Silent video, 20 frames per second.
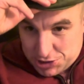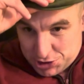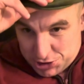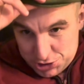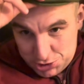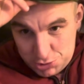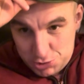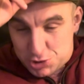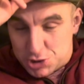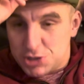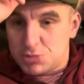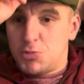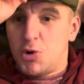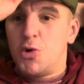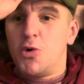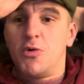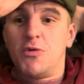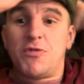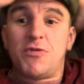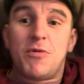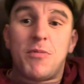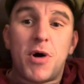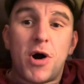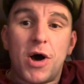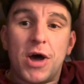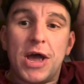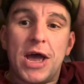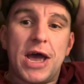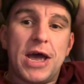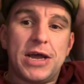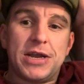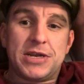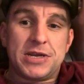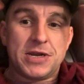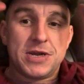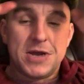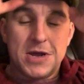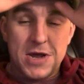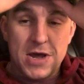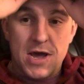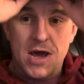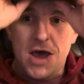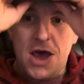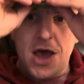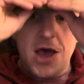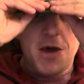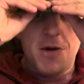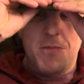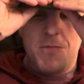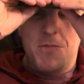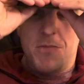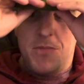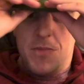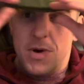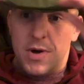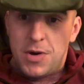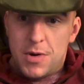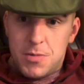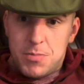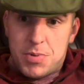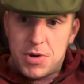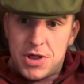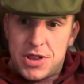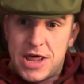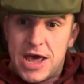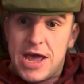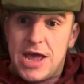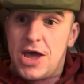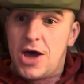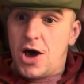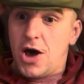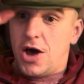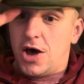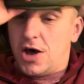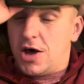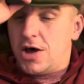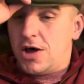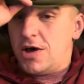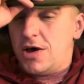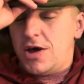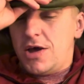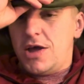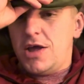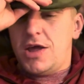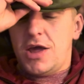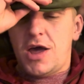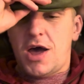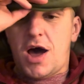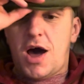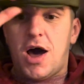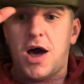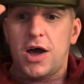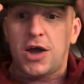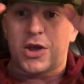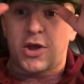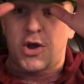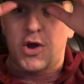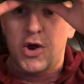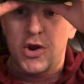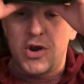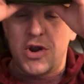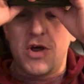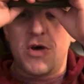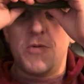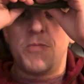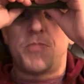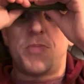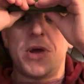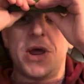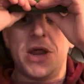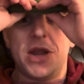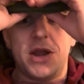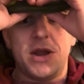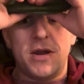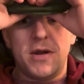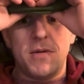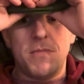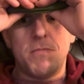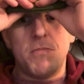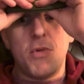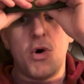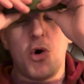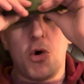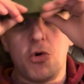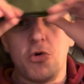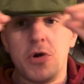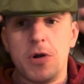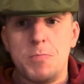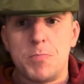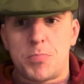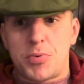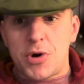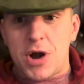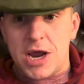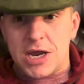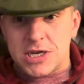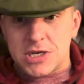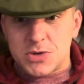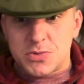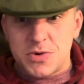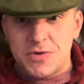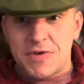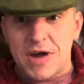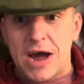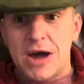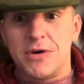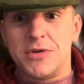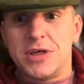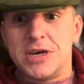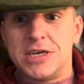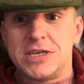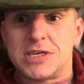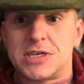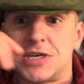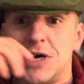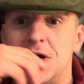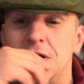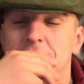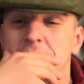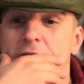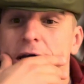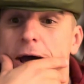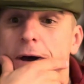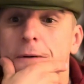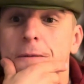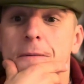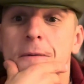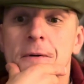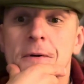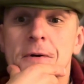too small for my head. But they are... I couldn't have been more impressed with how these turned out.